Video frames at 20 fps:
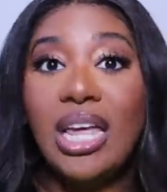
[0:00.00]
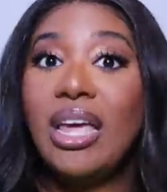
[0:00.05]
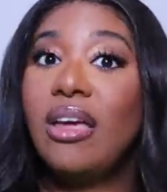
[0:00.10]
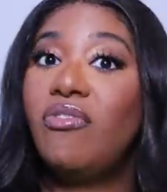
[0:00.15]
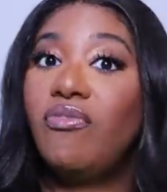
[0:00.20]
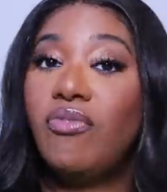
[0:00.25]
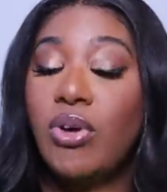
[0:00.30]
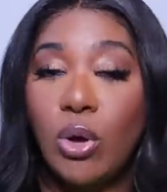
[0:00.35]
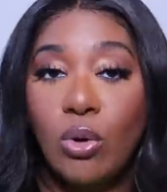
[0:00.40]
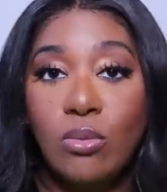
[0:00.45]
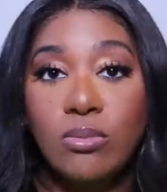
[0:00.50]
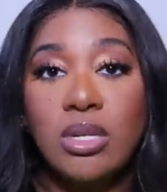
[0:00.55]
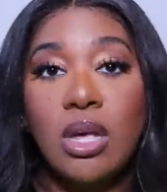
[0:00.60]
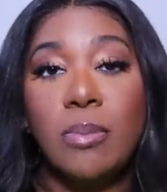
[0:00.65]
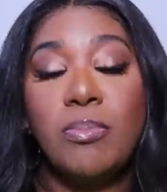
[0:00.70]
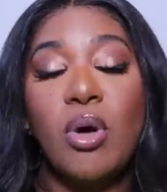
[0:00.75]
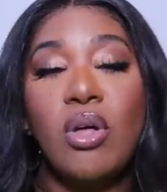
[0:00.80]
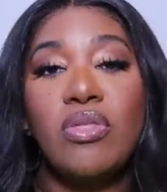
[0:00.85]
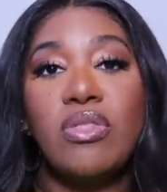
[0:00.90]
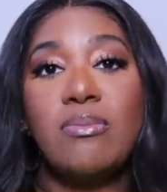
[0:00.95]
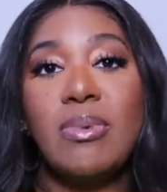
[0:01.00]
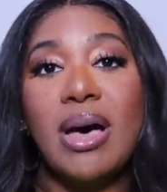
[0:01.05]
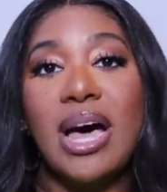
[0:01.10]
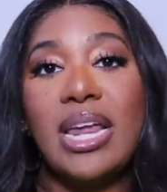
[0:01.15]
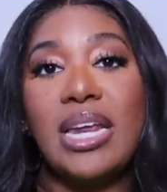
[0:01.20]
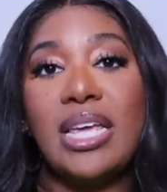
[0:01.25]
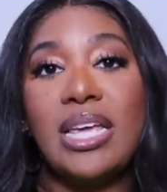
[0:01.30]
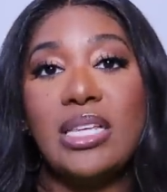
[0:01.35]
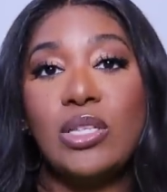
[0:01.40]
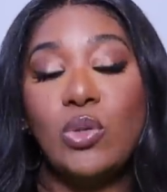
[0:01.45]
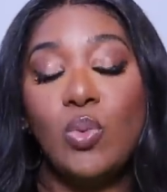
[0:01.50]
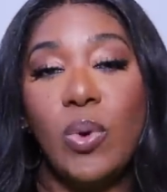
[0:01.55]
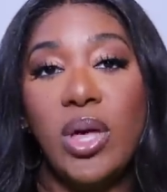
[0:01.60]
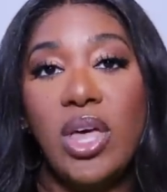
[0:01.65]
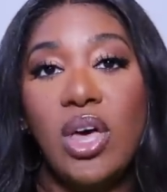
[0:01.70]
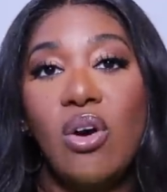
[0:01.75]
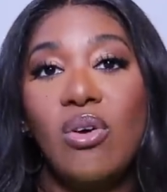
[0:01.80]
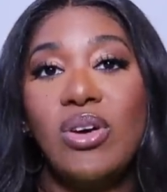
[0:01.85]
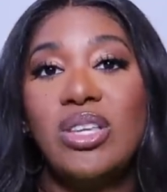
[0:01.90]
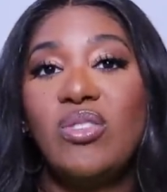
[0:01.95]
It foams up on the body as
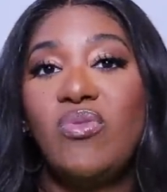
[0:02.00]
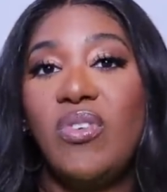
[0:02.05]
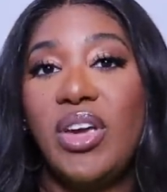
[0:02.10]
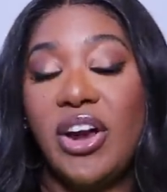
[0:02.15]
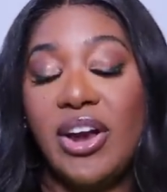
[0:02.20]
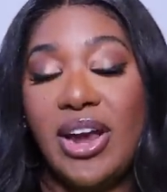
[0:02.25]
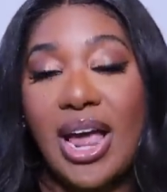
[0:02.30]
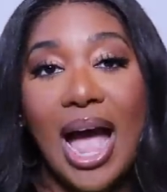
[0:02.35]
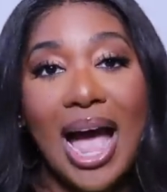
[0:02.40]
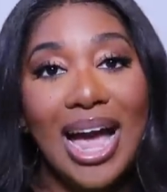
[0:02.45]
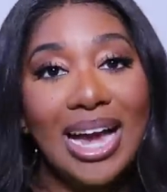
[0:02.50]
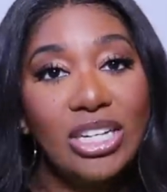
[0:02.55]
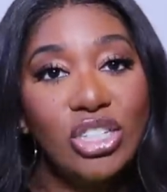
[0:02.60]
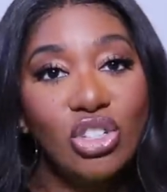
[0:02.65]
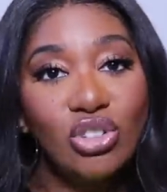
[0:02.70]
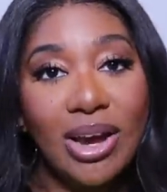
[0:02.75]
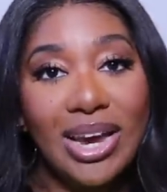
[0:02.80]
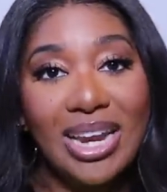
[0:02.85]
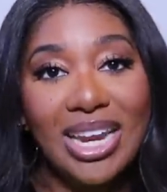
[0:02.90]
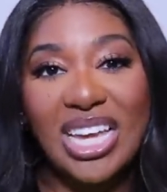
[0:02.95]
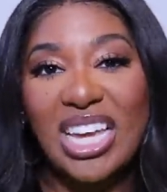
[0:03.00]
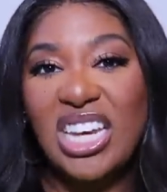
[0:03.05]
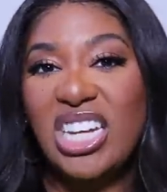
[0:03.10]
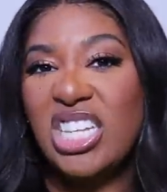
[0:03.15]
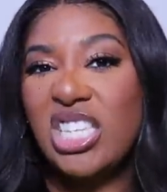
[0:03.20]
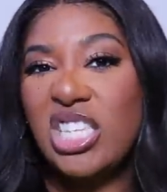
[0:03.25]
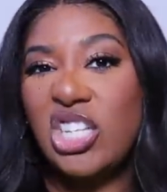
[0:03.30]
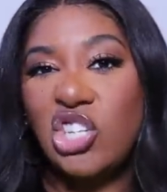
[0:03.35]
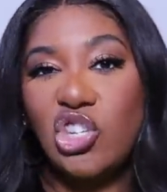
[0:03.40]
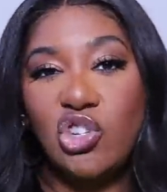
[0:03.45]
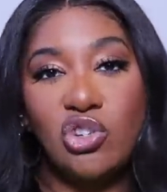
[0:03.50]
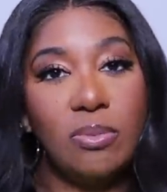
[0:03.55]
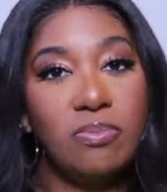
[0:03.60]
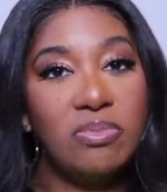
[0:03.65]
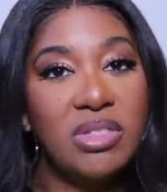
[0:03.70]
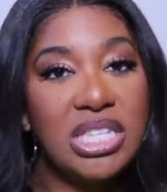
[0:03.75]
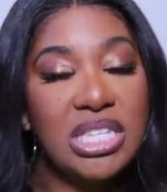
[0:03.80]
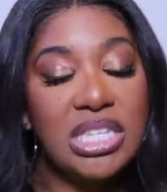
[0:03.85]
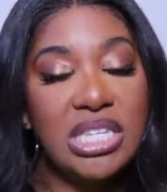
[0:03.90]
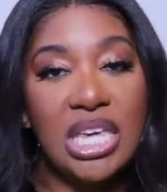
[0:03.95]
well. It's very hydrating. It doesn't
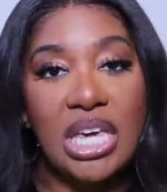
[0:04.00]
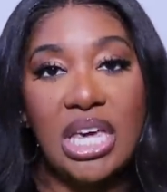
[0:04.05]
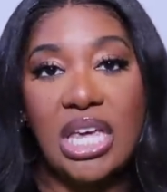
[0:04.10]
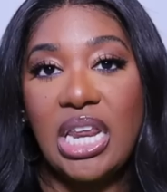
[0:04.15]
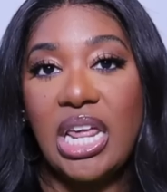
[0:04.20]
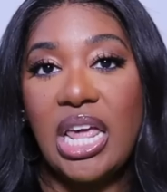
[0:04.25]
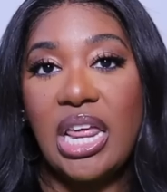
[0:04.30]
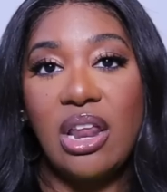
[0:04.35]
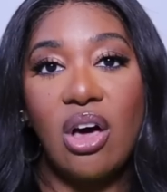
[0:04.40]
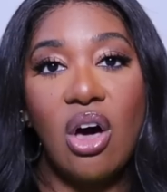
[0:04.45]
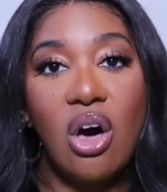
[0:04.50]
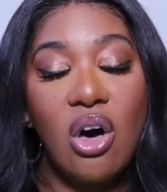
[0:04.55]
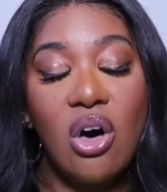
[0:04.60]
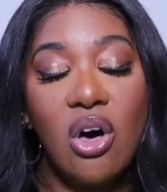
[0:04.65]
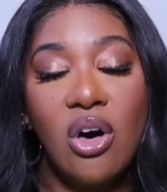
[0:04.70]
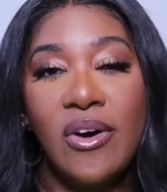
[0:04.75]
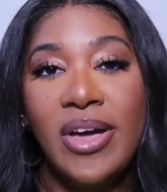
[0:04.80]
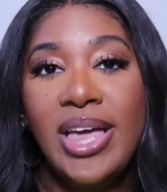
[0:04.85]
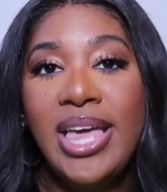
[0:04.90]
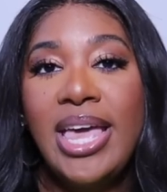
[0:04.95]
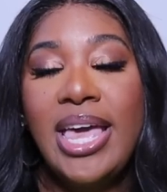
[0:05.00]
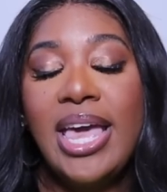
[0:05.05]
strip the skin at all.